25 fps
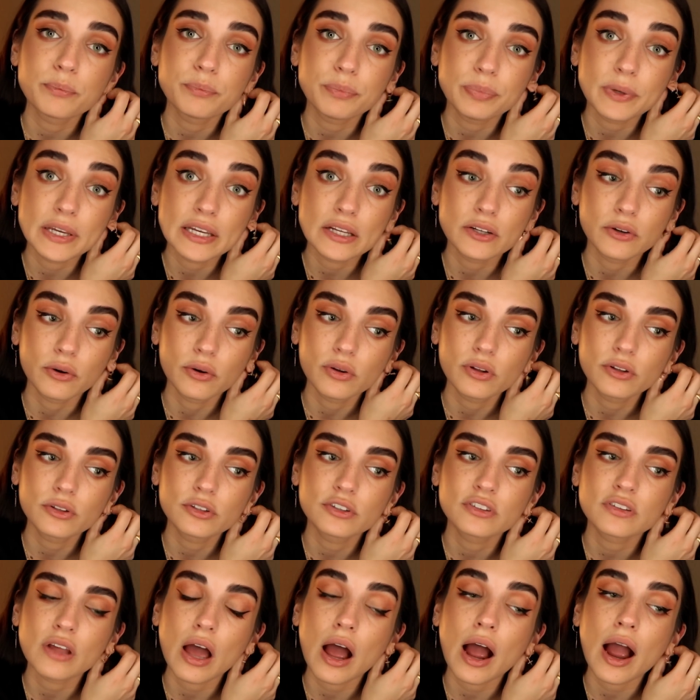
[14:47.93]

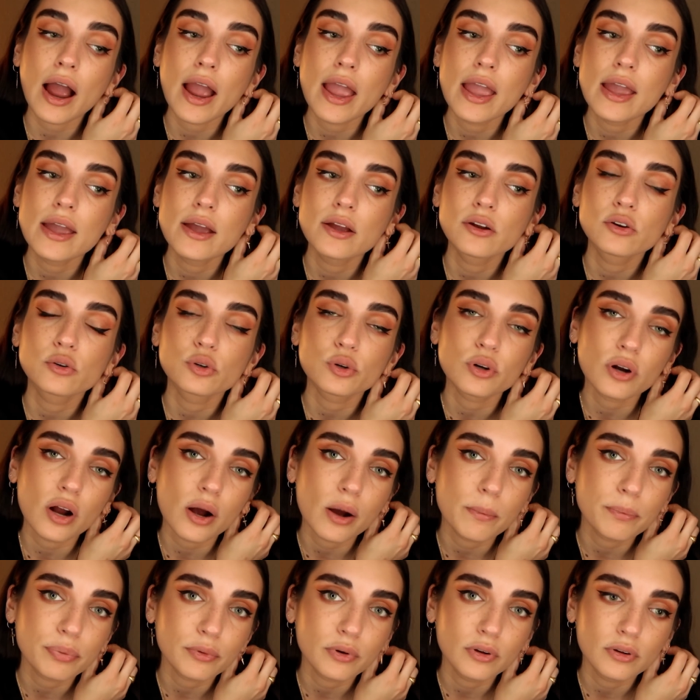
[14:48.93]
Beatles. I grew
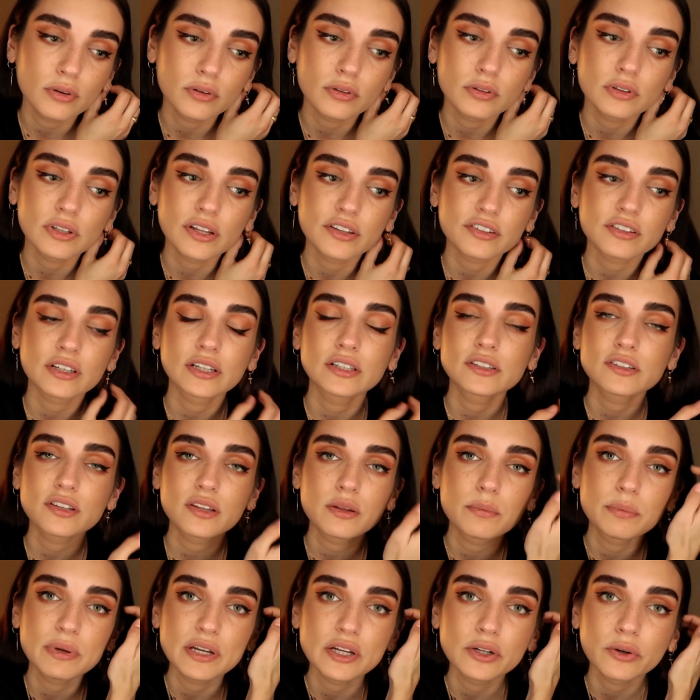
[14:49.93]
up listening to
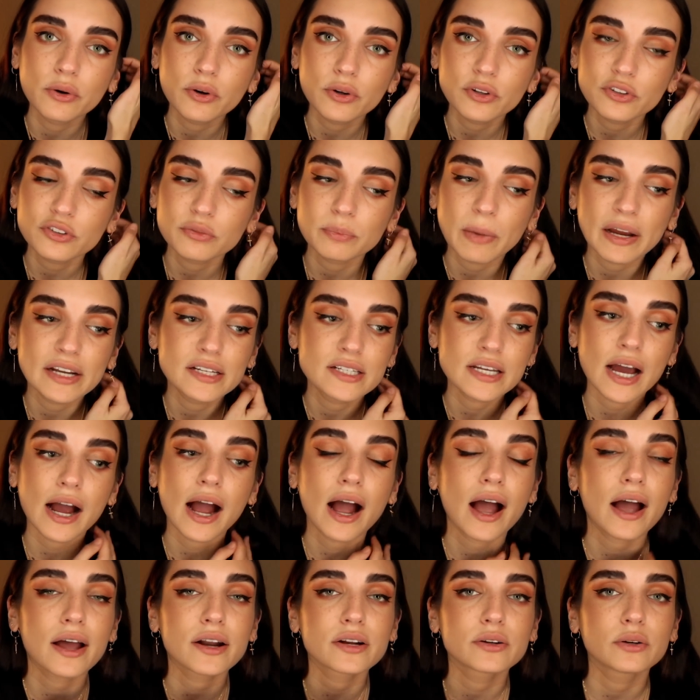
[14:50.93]
the Beatles. My
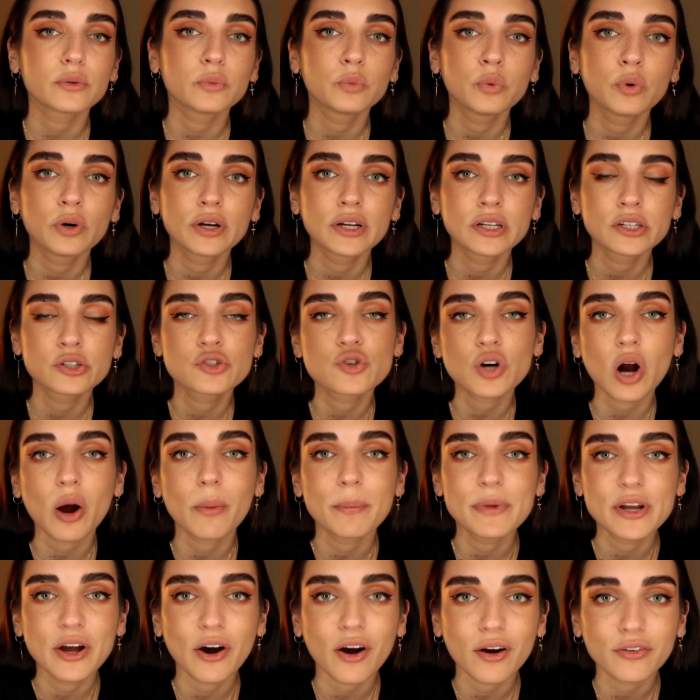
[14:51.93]
dad would drop
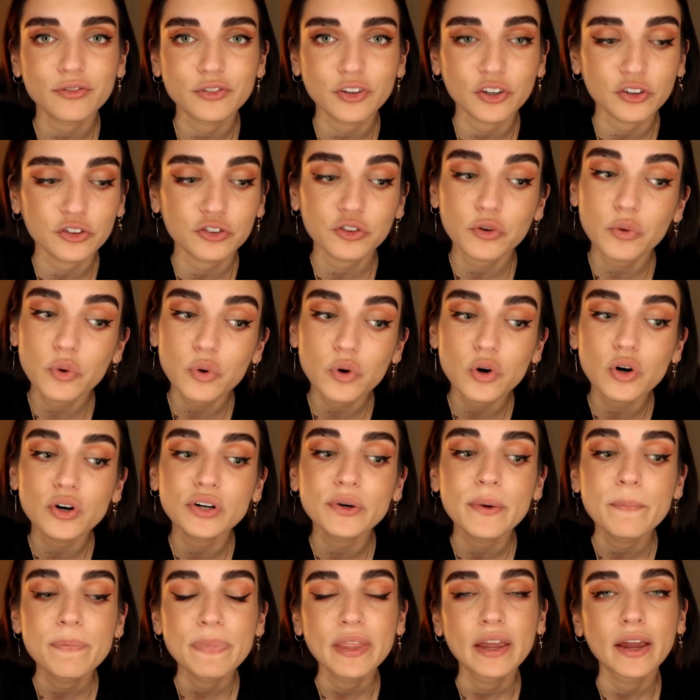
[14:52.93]
me off to
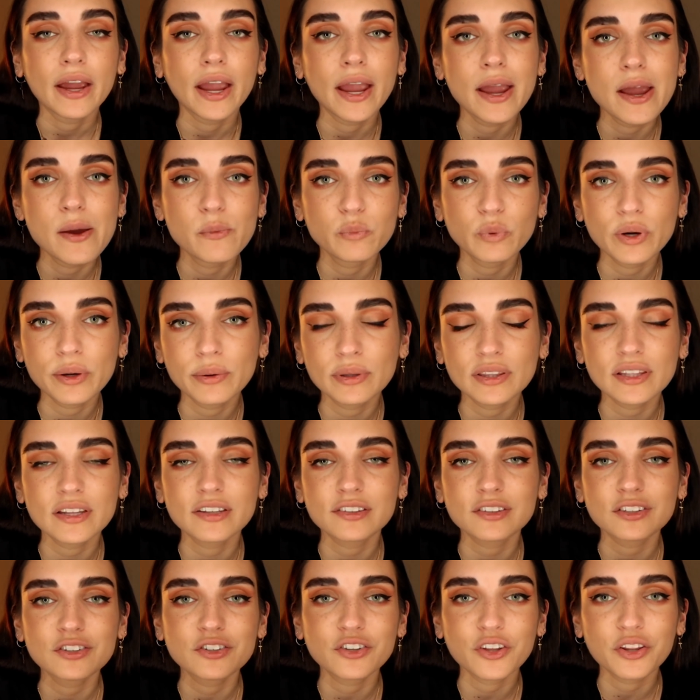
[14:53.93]
school and we would
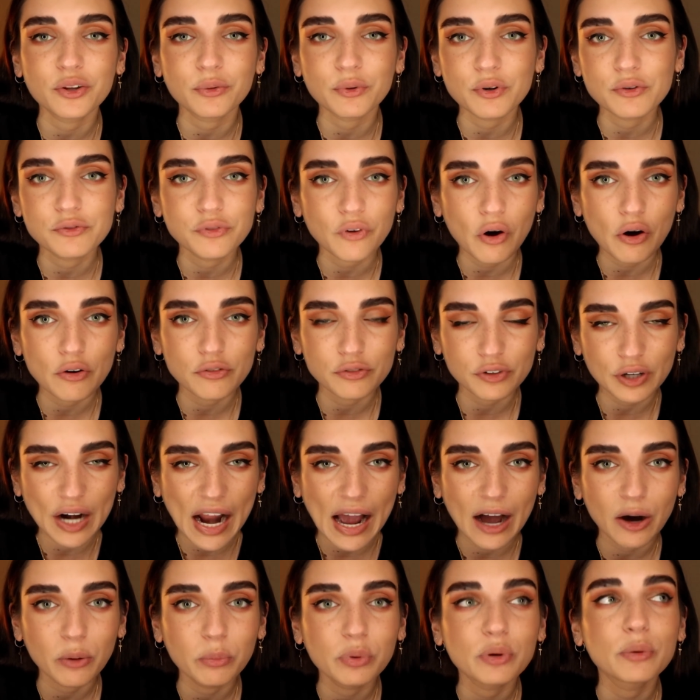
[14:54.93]
listen to the Revolver
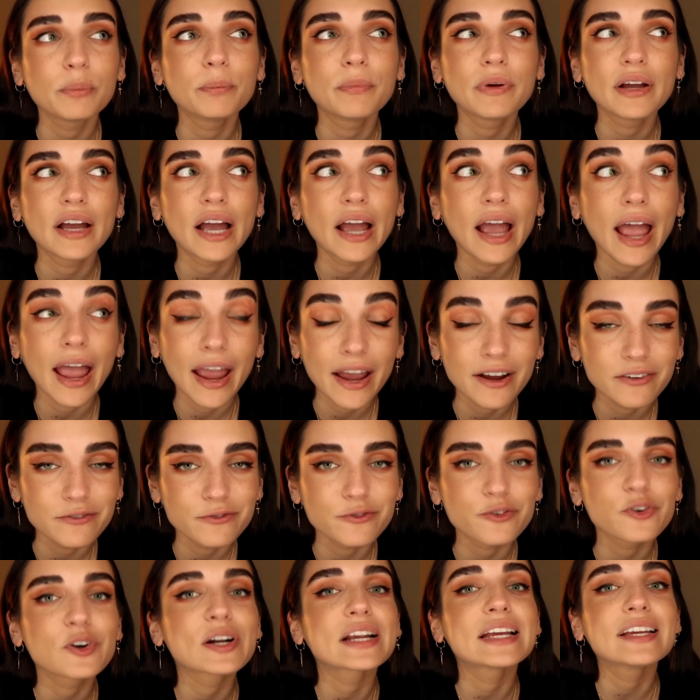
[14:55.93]
album
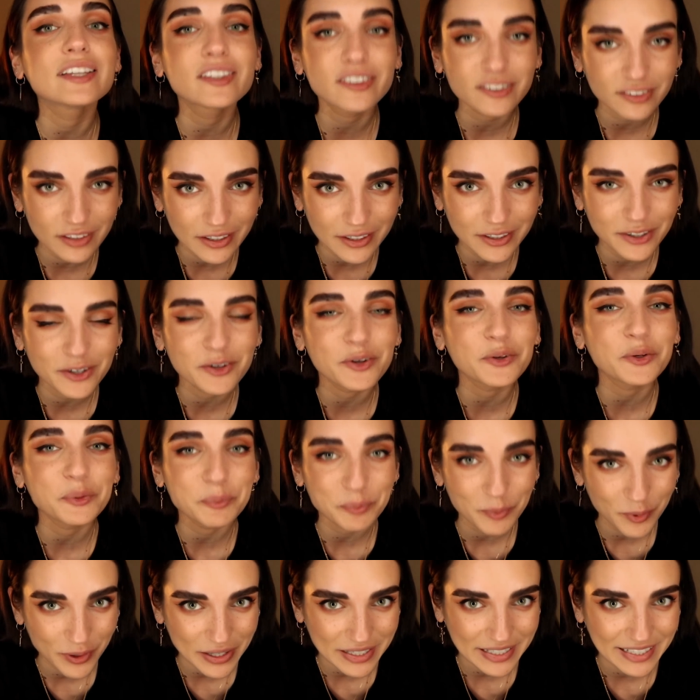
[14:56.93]
every single
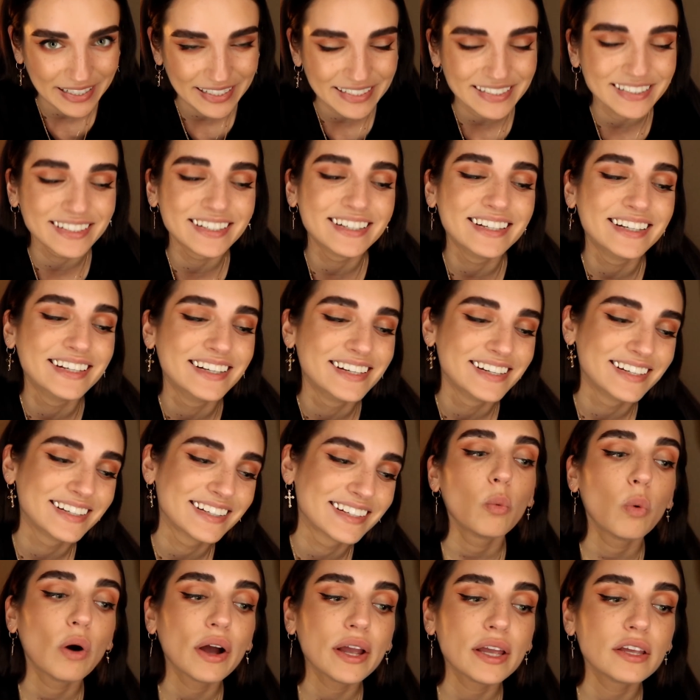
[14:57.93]
morning.
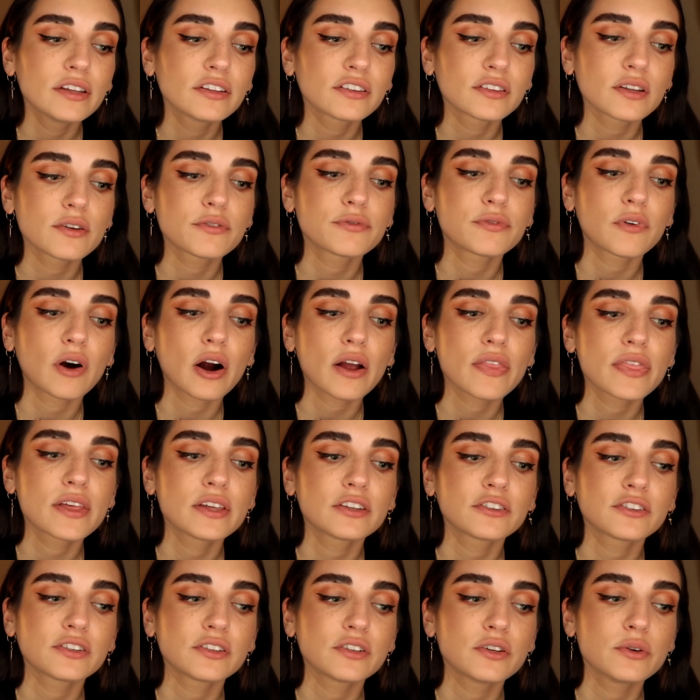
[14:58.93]
What is the
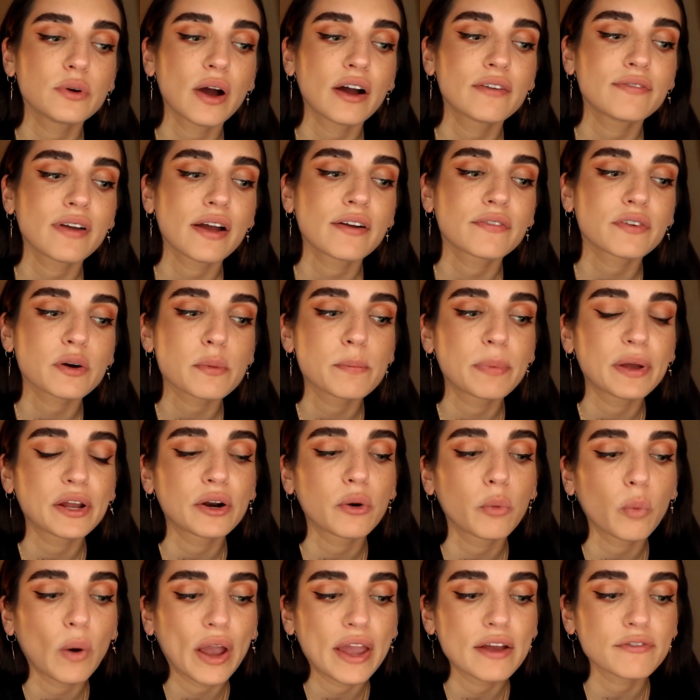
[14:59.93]
farthest you have ever been
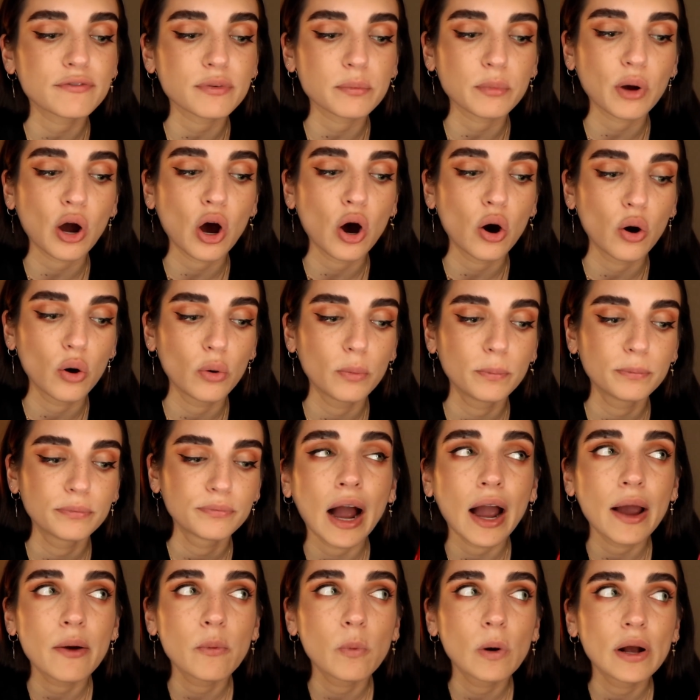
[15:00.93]
away from home?
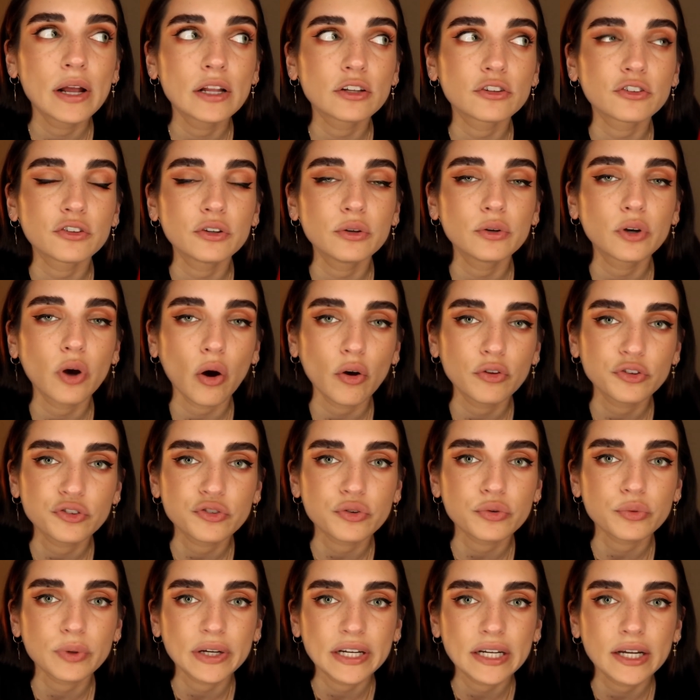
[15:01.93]
I went to
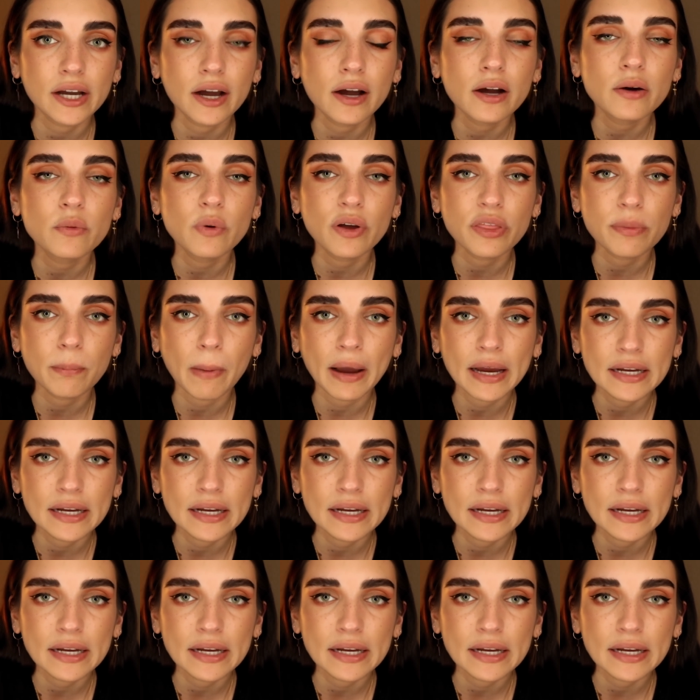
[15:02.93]
Costa Rica with